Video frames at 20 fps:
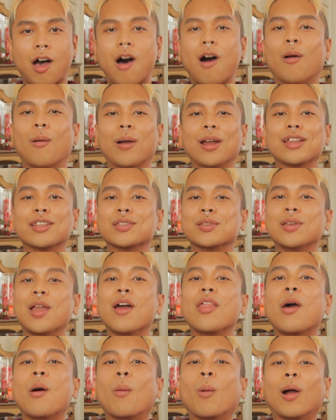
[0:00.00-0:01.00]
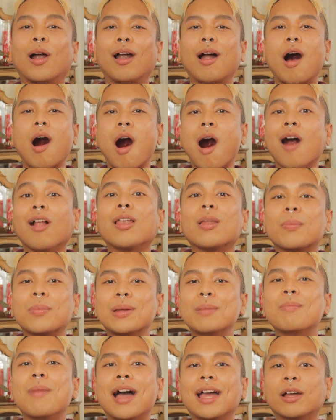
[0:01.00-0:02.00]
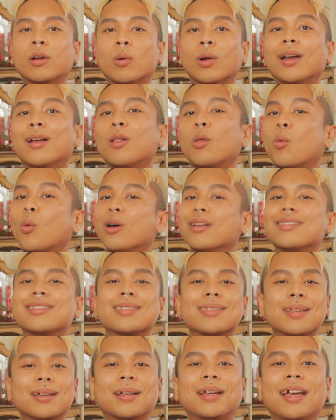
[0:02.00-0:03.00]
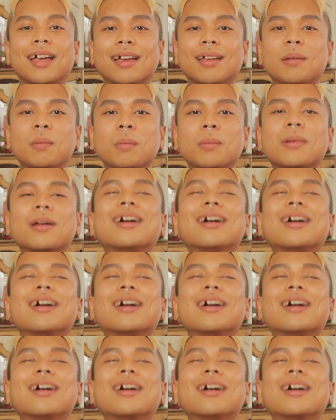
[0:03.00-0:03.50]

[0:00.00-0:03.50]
Alright, so now that we're all up in my grill once again,